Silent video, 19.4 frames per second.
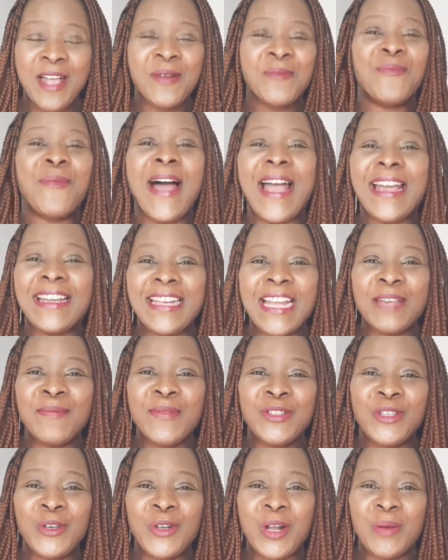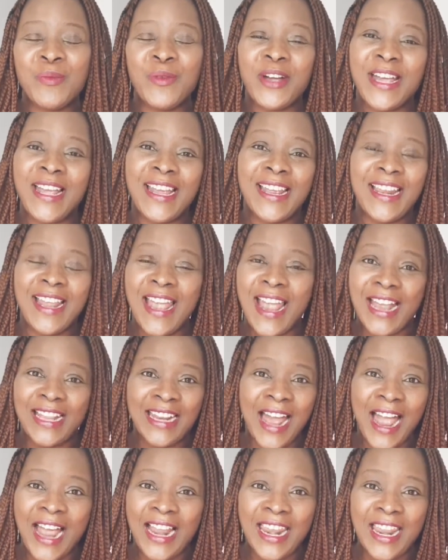My name is Oda Mukhele and
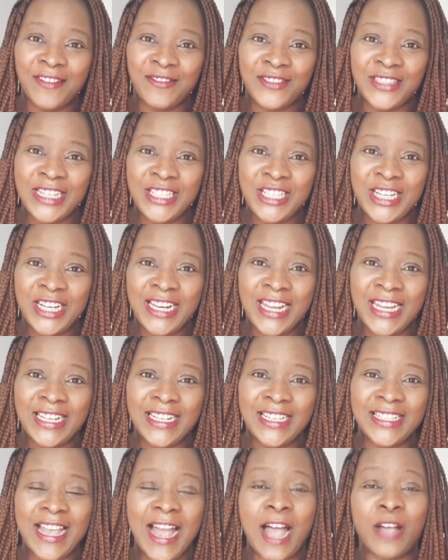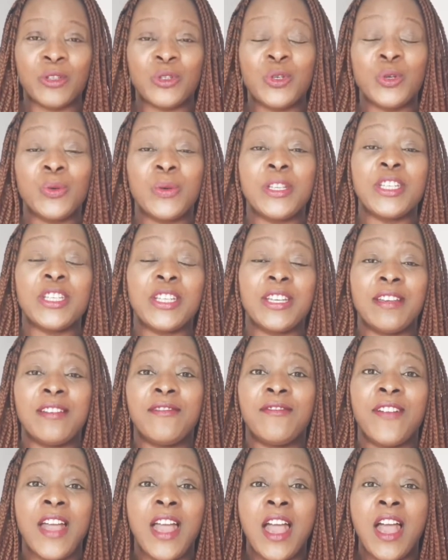I love teaching ladies how to achieve